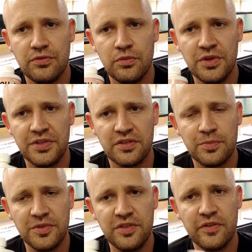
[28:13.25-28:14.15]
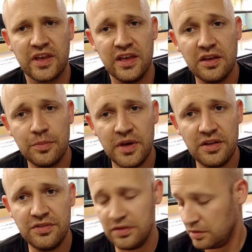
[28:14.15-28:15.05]
with a specific ick
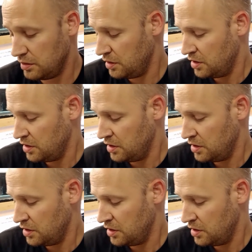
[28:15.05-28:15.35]
medicine